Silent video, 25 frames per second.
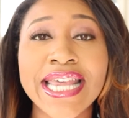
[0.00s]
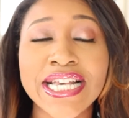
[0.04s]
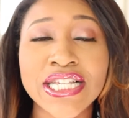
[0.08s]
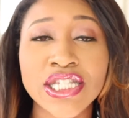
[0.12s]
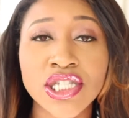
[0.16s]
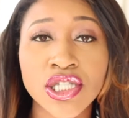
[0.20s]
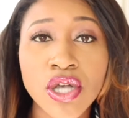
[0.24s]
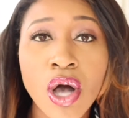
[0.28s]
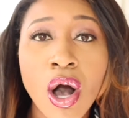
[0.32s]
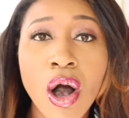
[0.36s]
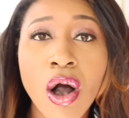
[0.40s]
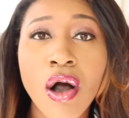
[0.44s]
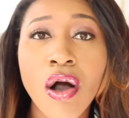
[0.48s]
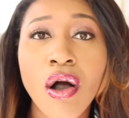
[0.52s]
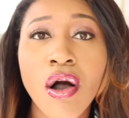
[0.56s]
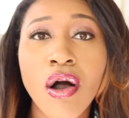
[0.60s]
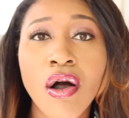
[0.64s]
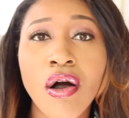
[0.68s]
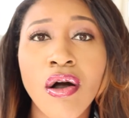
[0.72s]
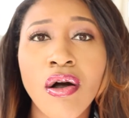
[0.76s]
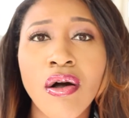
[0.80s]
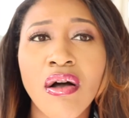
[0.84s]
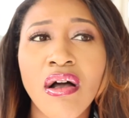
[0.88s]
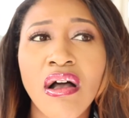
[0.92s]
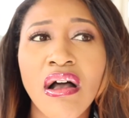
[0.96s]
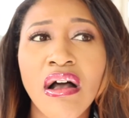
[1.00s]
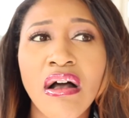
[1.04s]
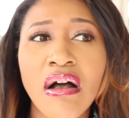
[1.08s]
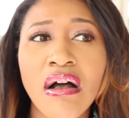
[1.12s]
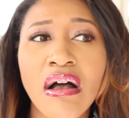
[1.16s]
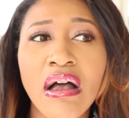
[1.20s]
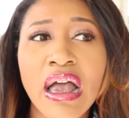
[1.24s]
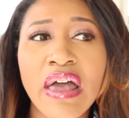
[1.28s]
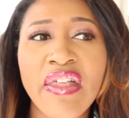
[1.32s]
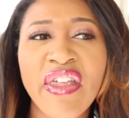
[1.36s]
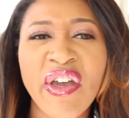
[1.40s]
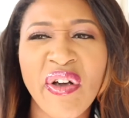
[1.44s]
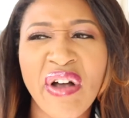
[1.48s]
they saw,
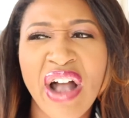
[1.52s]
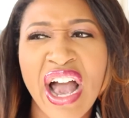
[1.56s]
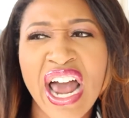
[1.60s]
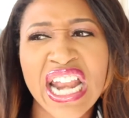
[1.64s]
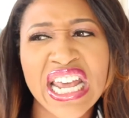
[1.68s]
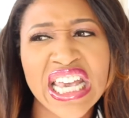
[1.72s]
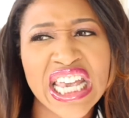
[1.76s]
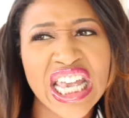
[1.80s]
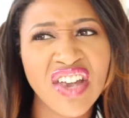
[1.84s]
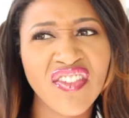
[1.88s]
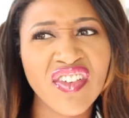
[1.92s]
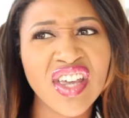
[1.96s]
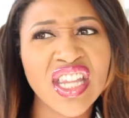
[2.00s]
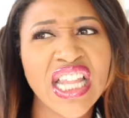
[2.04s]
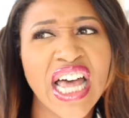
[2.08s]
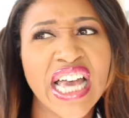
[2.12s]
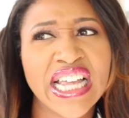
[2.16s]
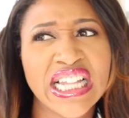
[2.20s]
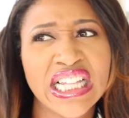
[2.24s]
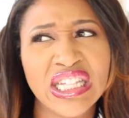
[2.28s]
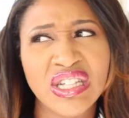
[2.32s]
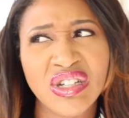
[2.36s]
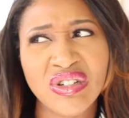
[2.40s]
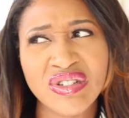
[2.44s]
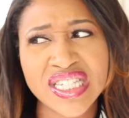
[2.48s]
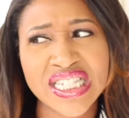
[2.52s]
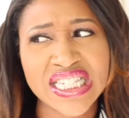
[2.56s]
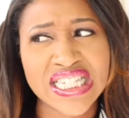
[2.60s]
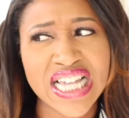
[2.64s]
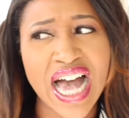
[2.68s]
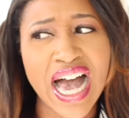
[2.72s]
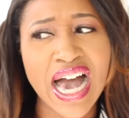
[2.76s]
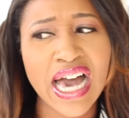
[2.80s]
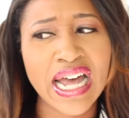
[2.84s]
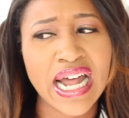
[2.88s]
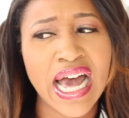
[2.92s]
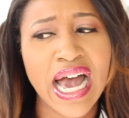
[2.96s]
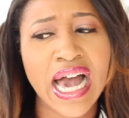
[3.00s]
and they were kind of giving like a little
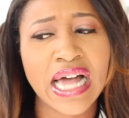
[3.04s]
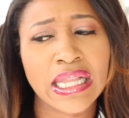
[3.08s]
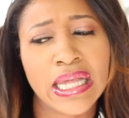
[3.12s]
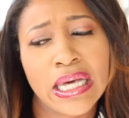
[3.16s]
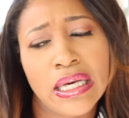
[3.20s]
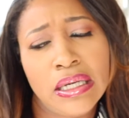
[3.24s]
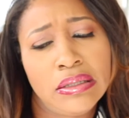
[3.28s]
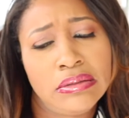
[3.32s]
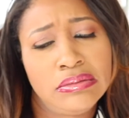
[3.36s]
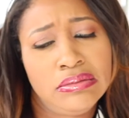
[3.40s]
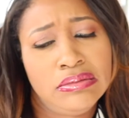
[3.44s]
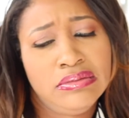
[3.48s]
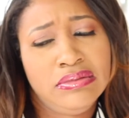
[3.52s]
side eye,